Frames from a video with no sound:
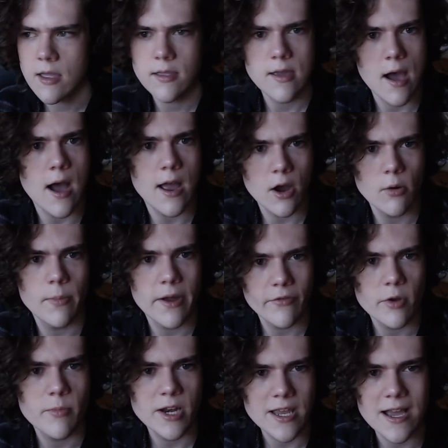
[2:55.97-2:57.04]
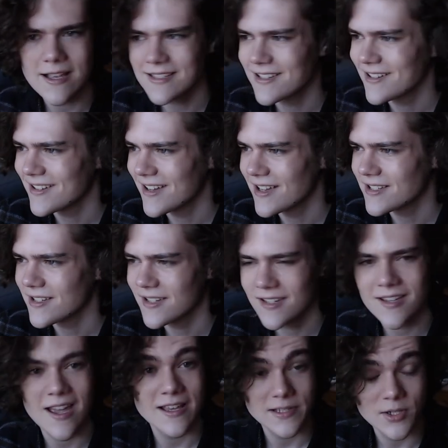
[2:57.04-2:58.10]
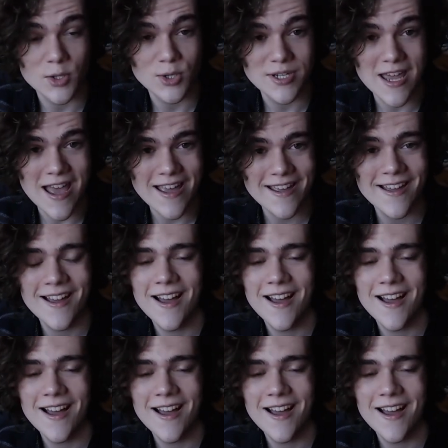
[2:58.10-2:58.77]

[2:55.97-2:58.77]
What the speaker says: I hope everybody has a good day.